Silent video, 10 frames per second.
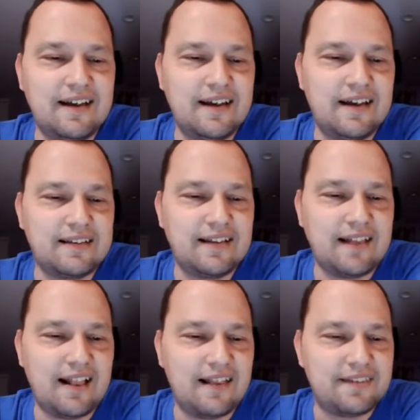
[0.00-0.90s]

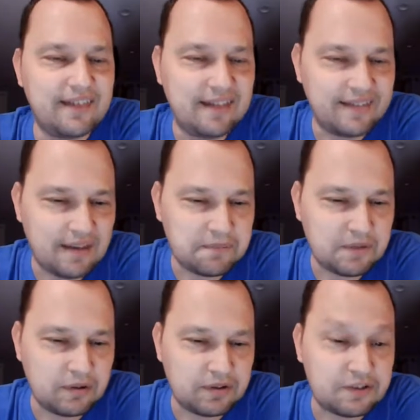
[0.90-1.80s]
Delilah says,
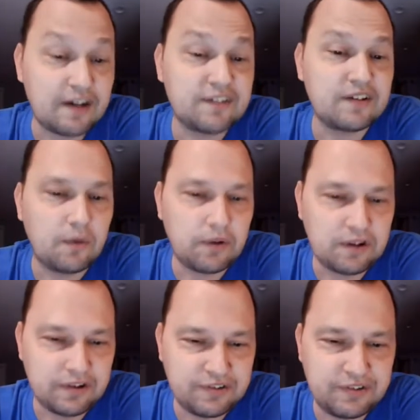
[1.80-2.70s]
I'm going to try
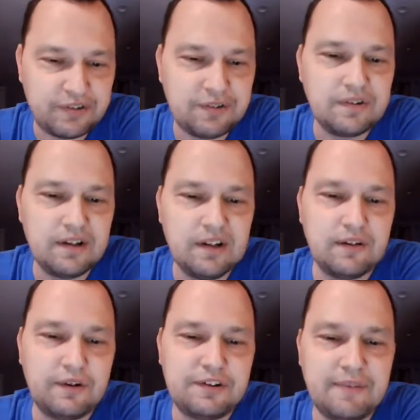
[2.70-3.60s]
saltwater soon.
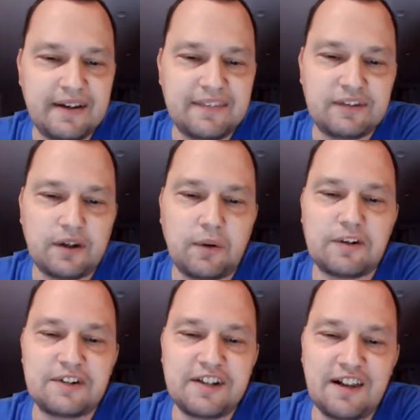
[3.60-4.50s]
We should make the
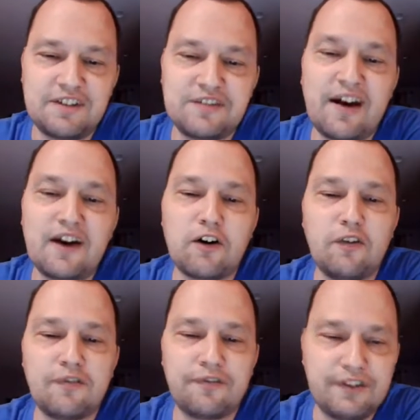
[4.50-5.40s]
saltwater challenge viral
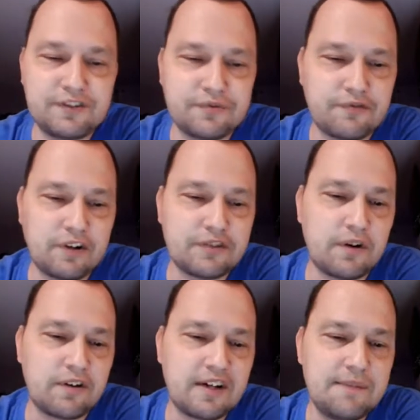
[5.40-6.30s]
for
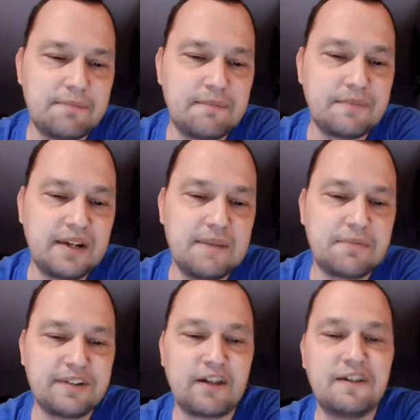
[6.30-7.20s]
freshwater
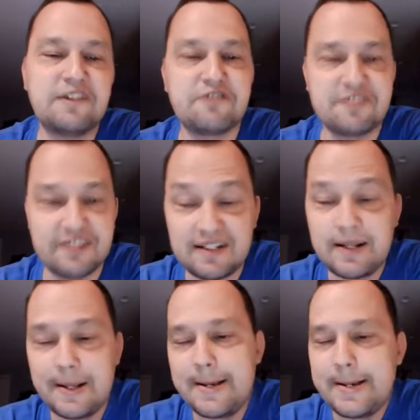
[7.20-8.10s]
keepers that are interested.
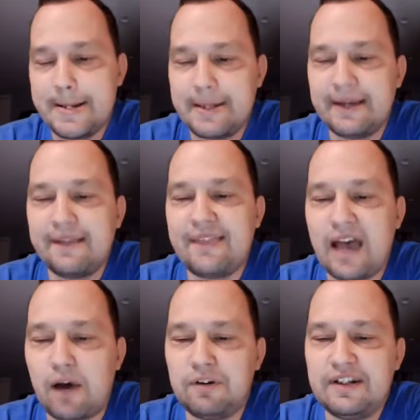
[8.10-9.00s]

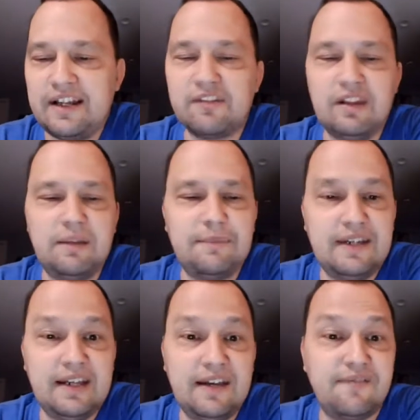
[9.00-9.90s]
That would definitely
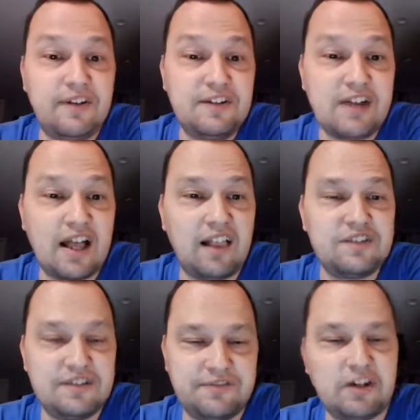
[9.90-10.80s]
be a fun
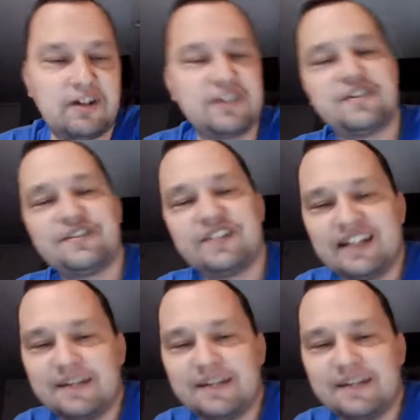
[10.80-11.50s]
challenge if you are interested in